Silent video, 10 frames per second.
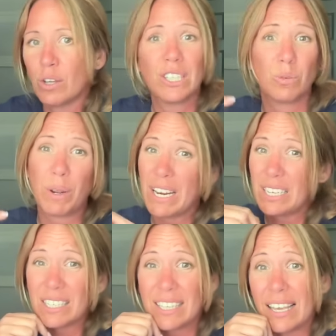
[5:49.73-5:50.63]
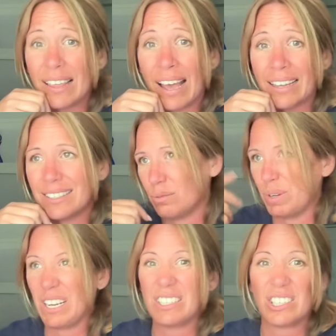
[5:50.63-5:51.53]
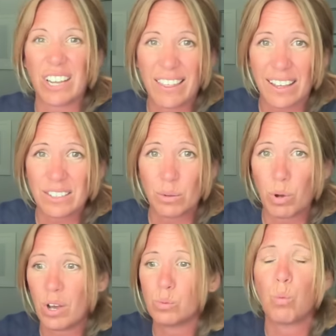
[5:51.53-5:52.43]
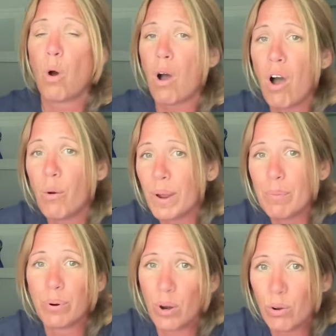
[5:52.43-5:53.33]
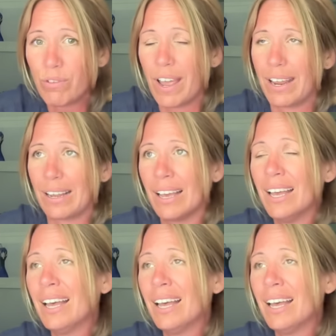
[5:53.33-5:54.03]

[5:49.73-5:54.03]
Did we need to see that? Did we need to share that to the world? What are we proving?